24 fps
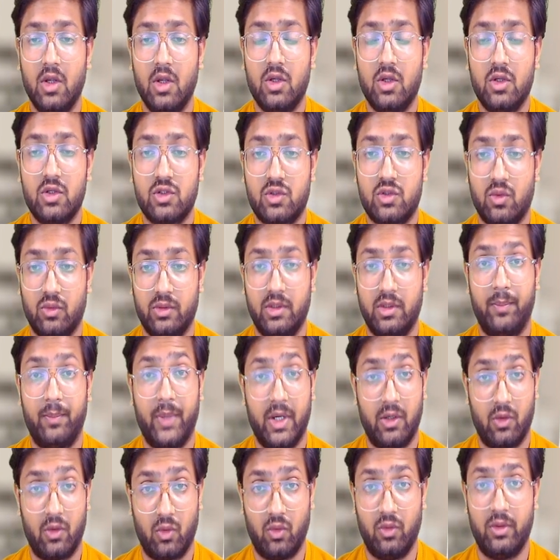So the
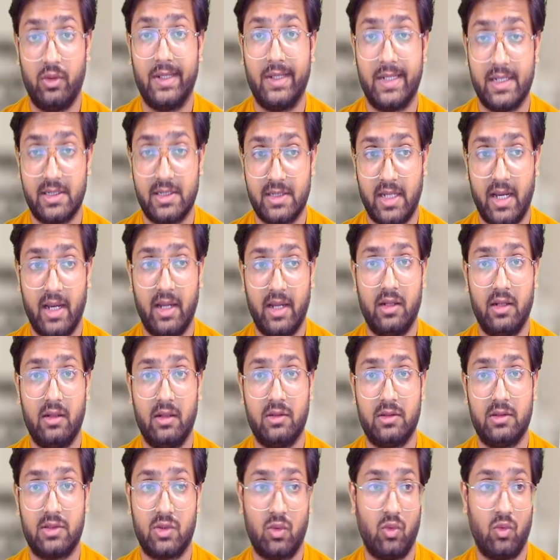petrol, diesel,
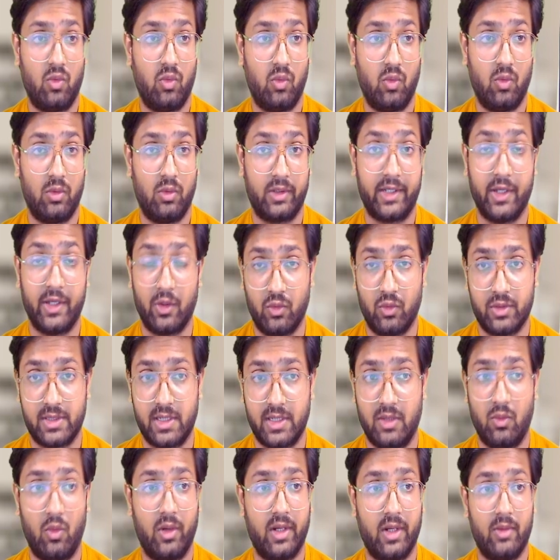so kerosene,
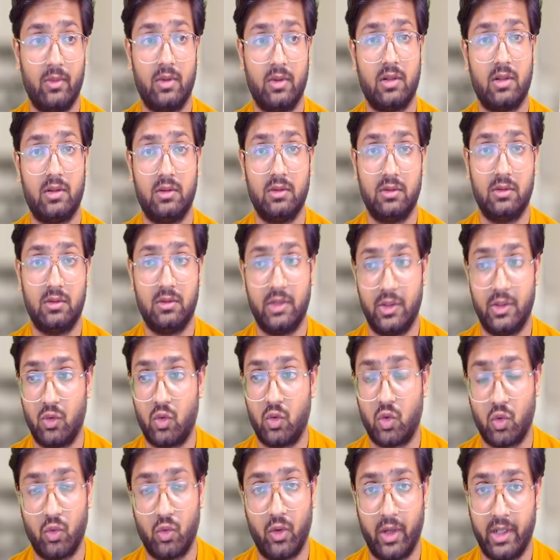whatever the
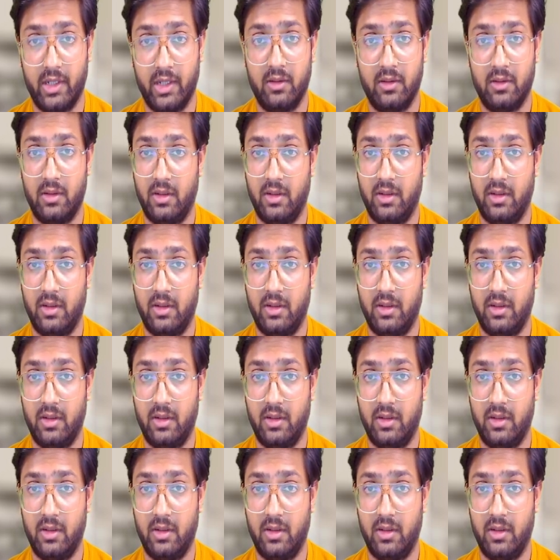crude oil,